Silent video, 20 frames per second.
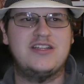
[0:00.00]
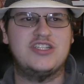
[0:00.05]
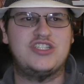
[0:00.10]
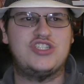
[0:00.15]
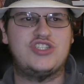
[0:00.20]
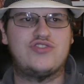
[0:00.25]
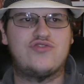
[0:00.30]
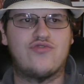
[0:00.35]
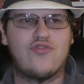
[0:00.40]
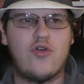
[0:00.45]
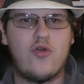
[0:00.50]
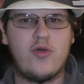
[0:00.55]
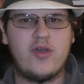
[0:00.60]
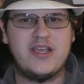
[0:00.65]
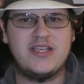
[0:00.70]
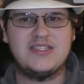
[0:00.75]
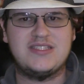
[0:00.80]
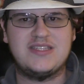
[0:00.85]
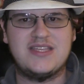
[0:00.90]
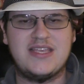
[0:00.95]

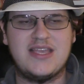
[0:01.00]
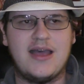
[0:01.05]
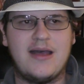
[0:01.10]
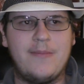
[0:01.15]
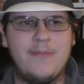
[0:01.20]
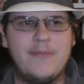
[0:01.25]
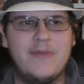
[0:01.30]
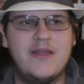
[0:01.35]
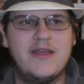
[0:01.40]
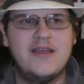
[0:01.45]
destroys the